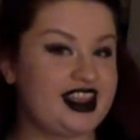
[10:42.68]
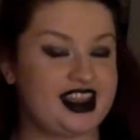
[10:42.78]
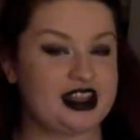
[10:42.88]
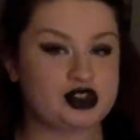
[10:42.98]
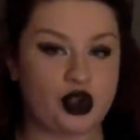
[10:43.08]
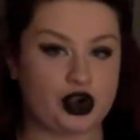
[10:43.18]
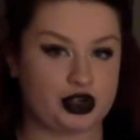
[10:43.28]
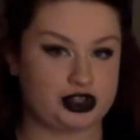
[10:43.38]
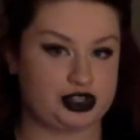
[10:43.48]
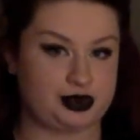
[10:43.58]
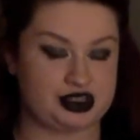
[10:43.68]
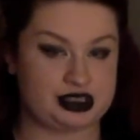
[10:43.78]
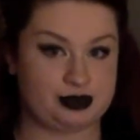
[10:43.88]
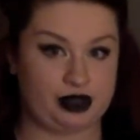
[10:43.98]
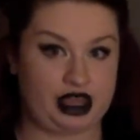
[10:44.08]
It's harder to
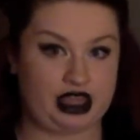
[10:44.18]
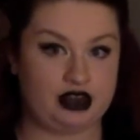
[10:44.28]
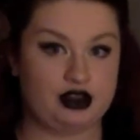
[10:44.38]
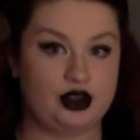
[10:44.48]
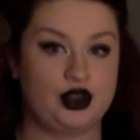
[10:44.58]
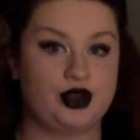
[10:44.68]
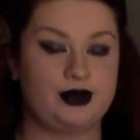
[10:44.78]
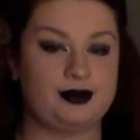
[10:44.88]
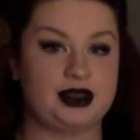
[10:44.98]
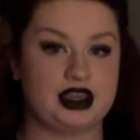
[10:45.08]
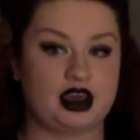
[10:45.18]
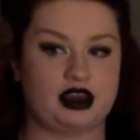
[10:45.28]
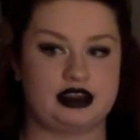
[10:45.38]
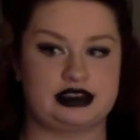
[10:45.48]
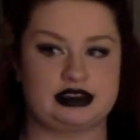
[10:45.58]
explain
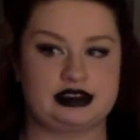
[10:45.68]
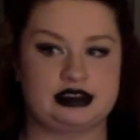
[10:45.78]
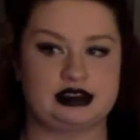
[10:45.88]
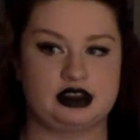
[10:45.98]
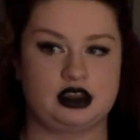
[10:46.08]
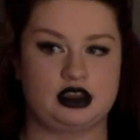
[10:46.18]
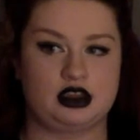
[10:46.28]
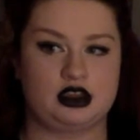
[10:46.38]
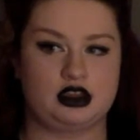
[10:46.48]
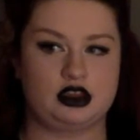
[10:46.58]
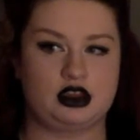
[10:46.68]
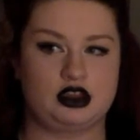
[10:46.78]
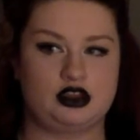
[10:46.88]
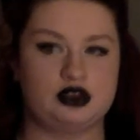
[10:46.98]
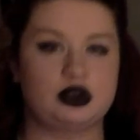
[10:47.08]
because
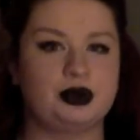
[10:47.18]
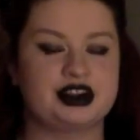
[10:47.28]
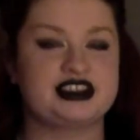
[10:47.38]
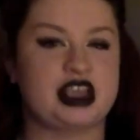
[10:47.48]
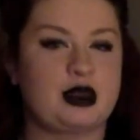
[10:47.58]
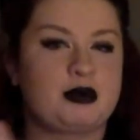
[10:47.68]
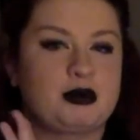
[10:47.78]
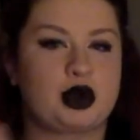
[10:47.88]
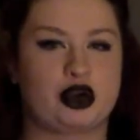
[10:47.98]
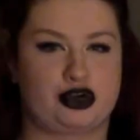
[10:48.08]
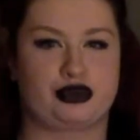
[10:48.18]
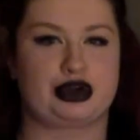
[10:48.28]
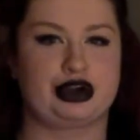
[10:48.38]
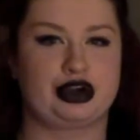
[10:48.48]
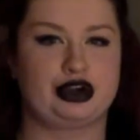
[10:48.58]
you don't want to say
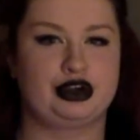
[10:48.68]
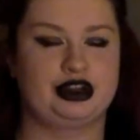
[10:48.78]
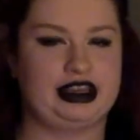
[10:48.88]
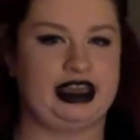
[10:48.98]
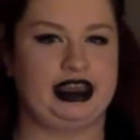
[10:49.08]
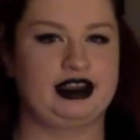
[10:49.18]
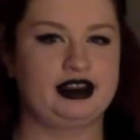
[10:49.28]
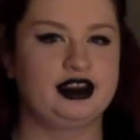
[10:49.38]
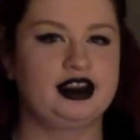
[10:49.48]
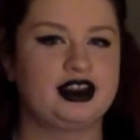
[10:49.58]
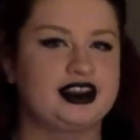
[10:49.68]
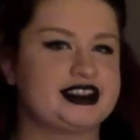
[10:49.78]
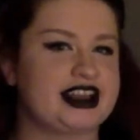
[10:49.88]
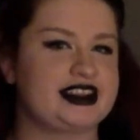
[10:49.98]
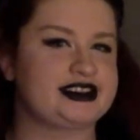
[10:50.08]
murderer king, because
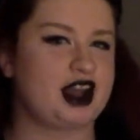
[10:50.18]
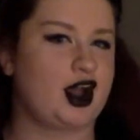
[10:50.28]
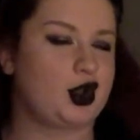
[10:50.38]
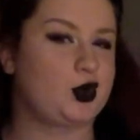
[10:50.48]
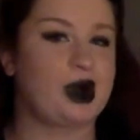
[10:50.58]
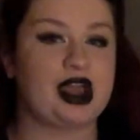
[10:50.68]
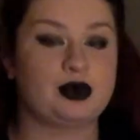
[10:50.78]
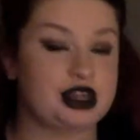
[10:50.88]
that's not quite what